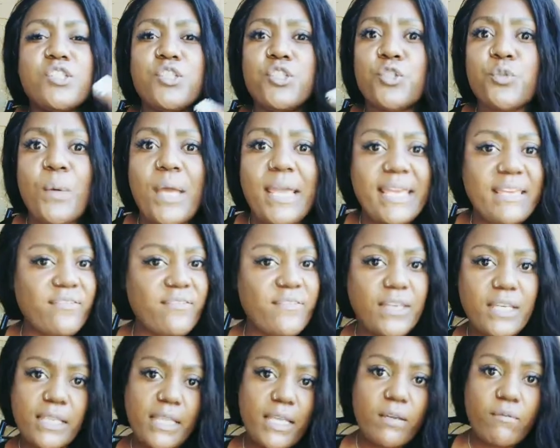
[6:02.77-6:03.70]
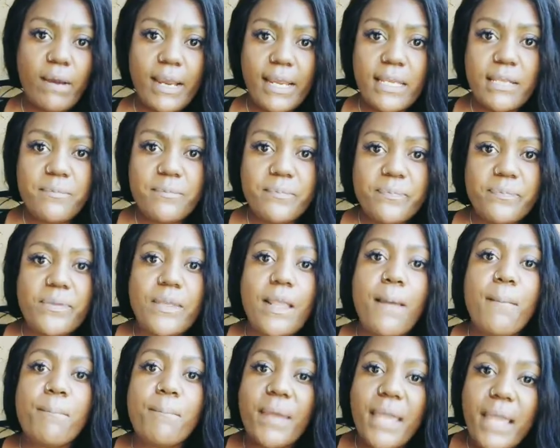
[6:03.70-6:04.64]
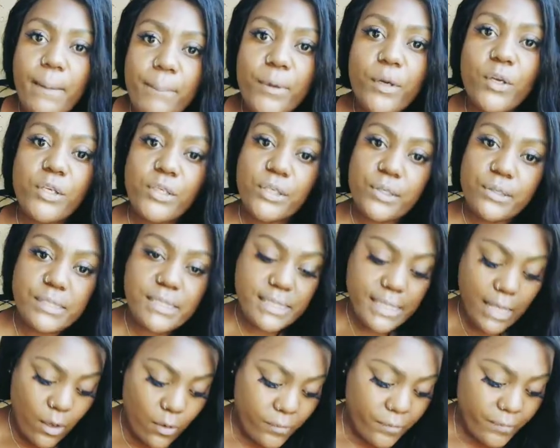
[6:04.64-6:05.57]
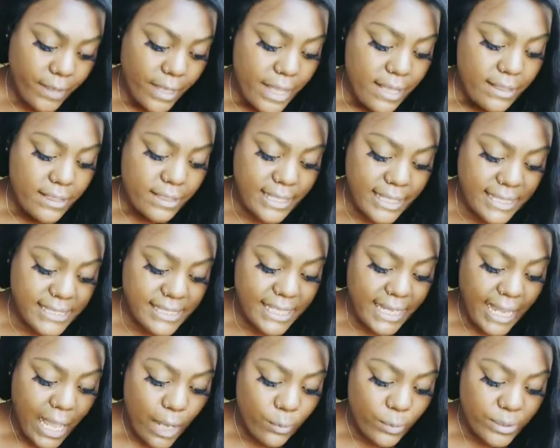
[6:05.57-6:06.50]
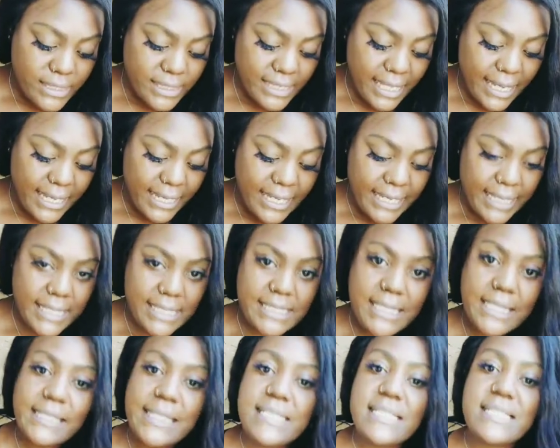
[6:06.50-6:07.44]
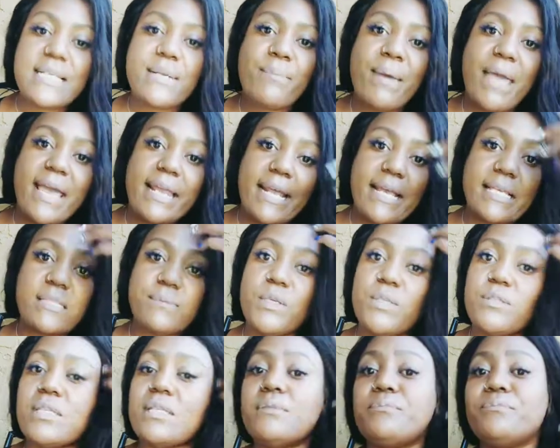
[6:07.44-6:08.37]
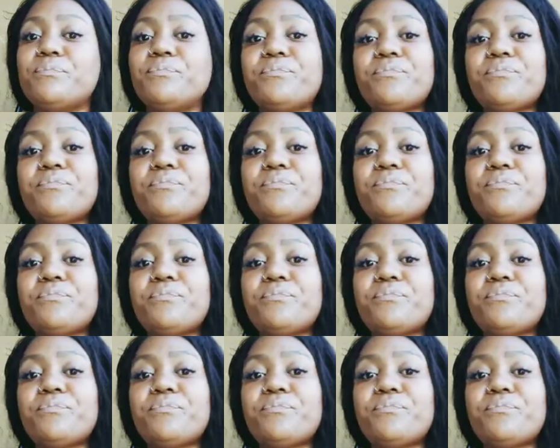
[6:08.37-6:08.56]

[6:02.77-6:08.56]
shui feeling, right? Pamper yourself. The next thing I would say is listen to badass music.